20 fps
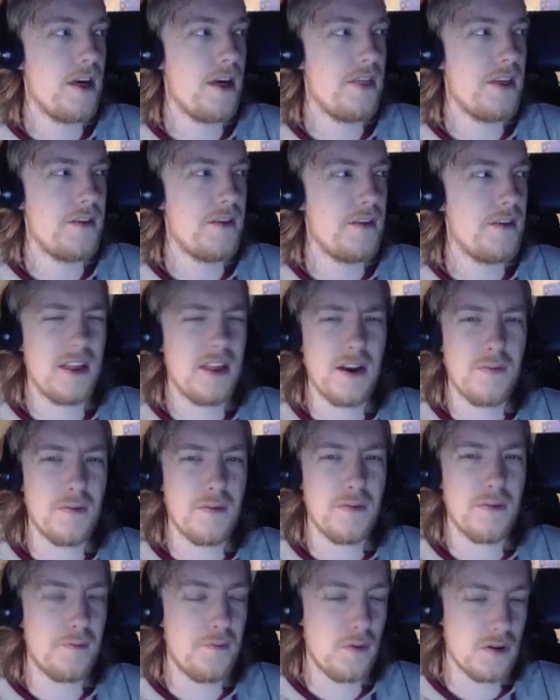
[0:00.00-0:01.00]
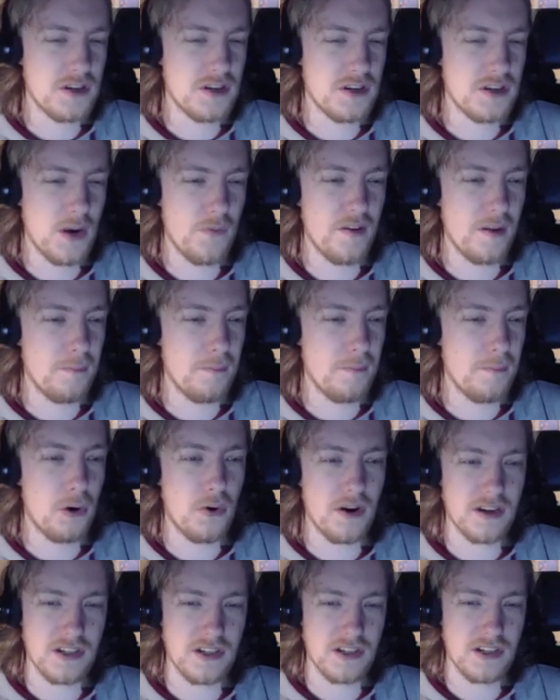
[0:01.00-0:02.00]
And then it felt forced, then it felt
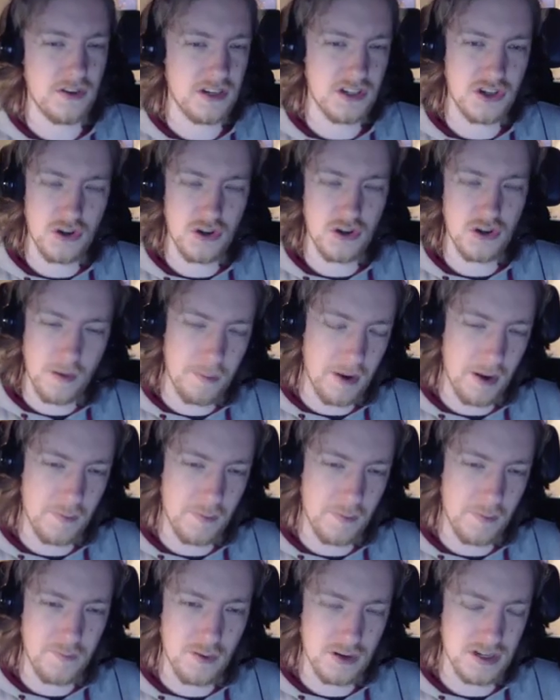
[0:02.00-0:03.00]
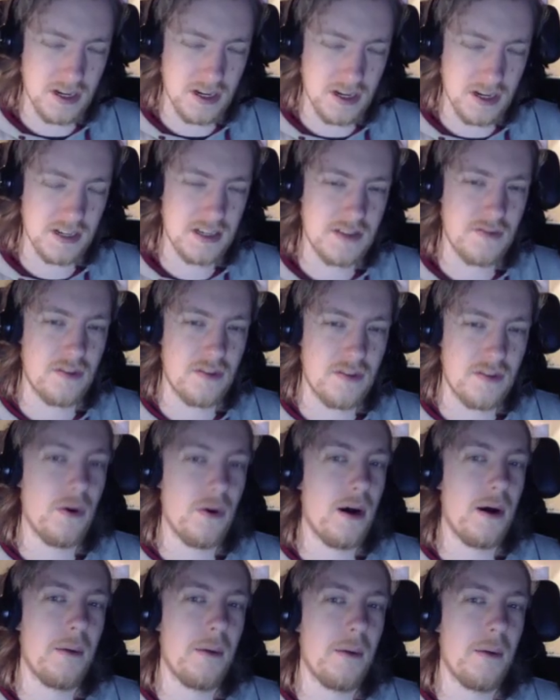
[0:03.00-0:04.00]
boring, so I just took a break from Vortex for a
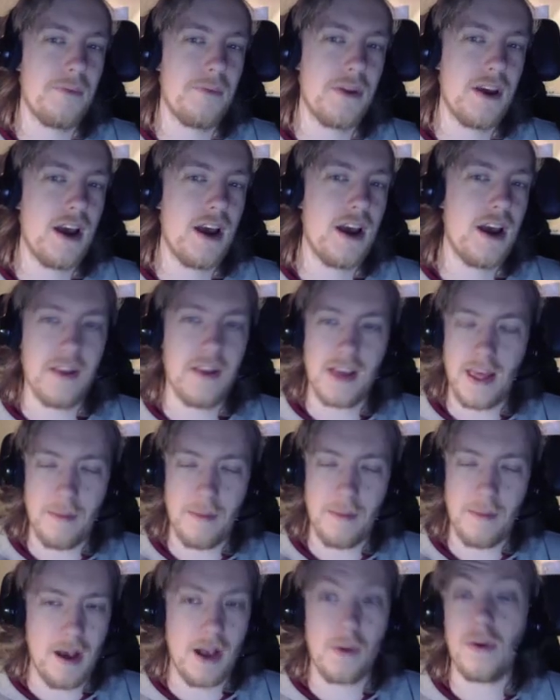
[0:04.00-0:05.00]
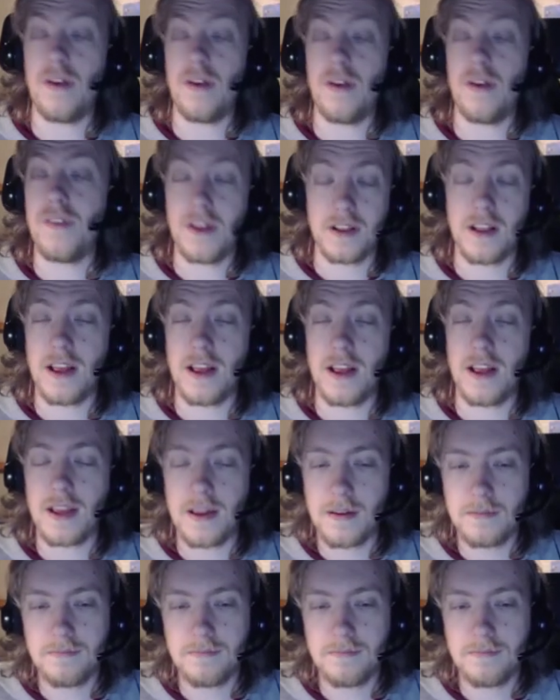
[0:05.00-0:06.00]
while, and then came back when I felt like
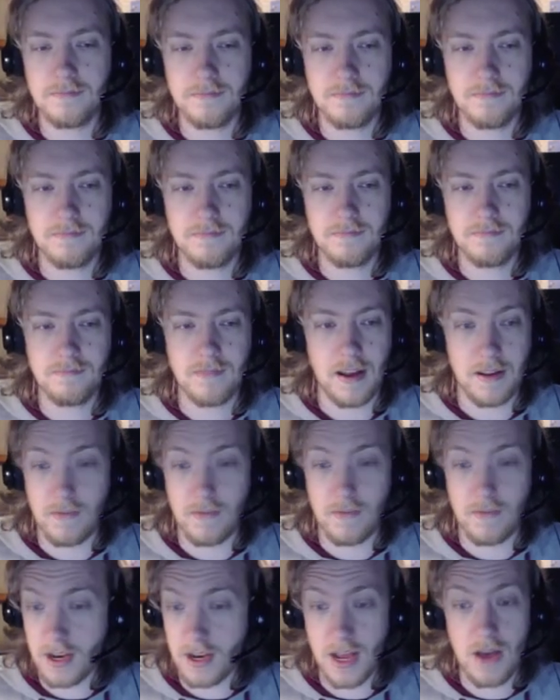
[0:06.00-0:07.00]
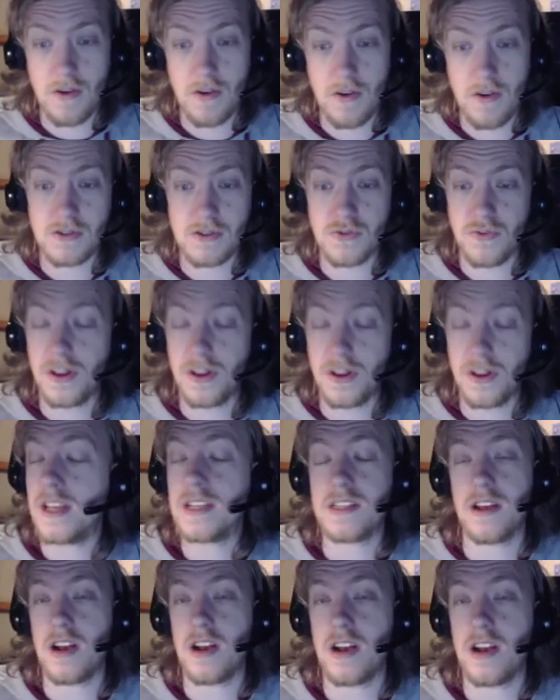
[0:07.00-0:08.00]
it. And right now, I'm just really
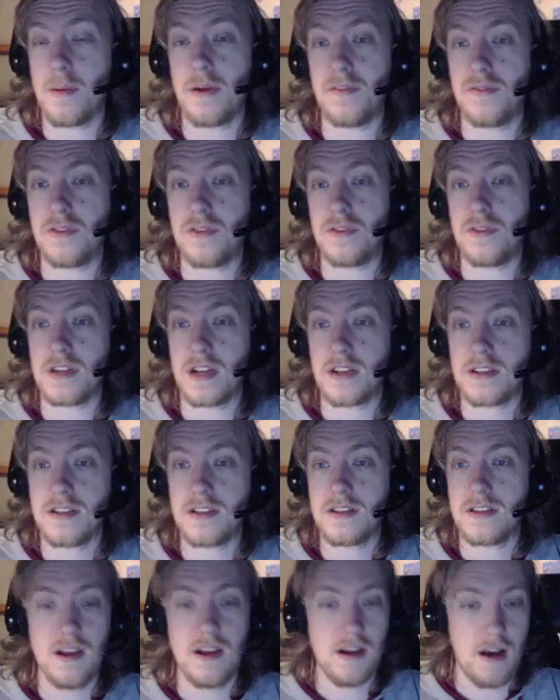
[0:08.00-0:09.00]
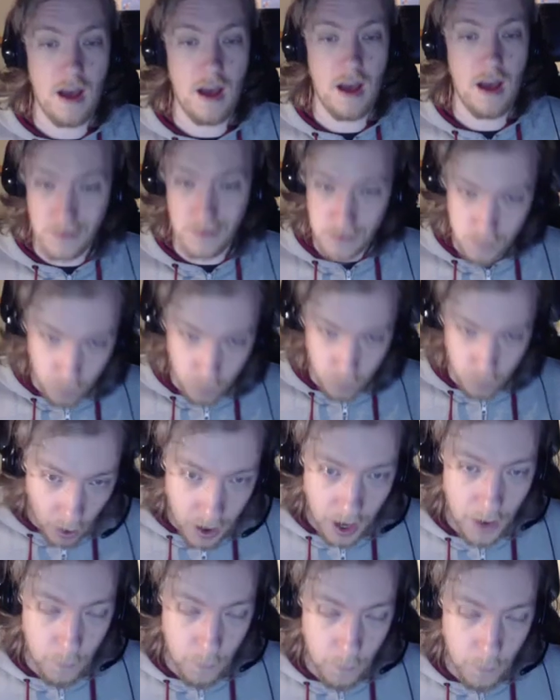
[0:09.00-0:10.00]
excited about Vortex. I
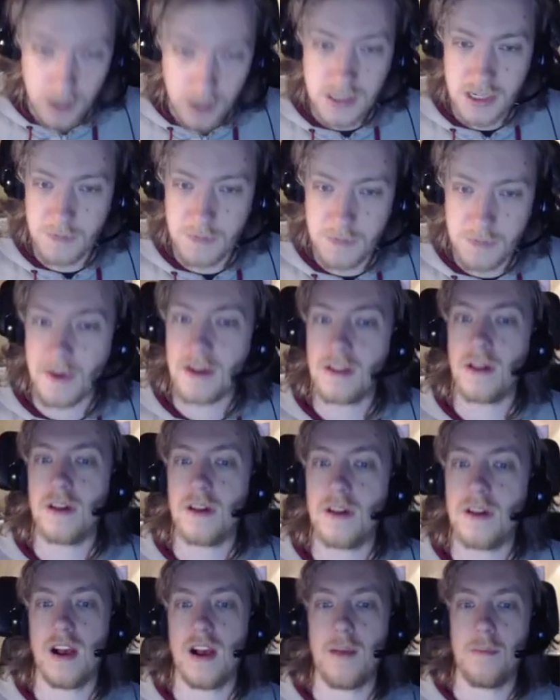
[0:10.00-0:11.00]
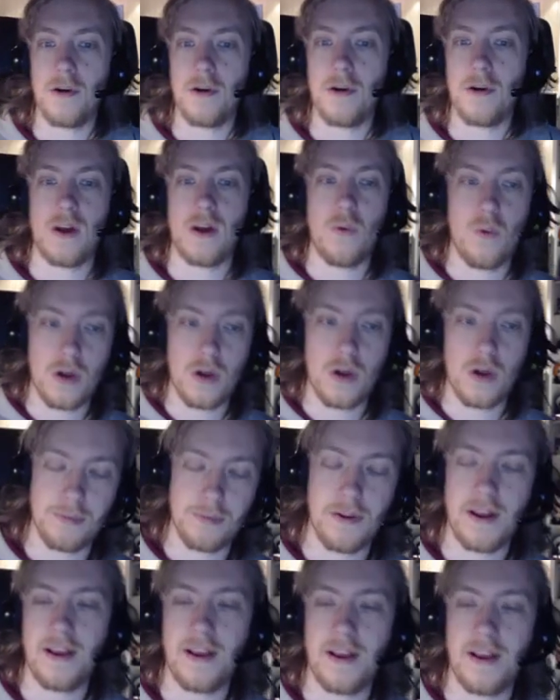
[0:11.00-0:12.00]
want to spend a lot of time on it. I want to
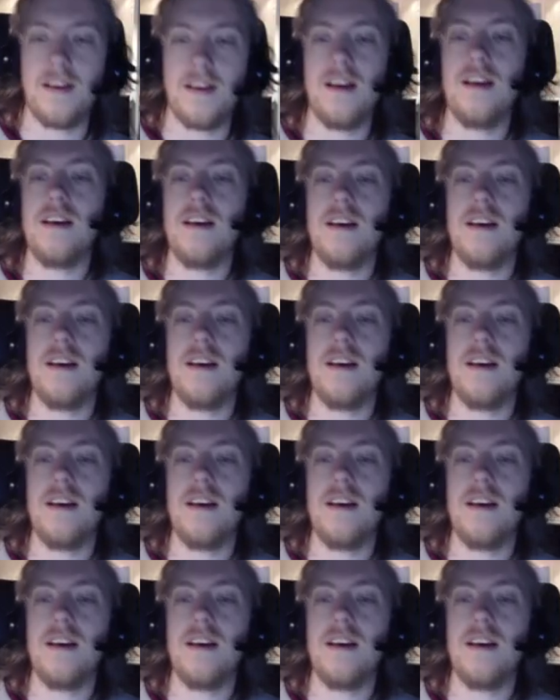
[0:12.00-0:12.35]
play it.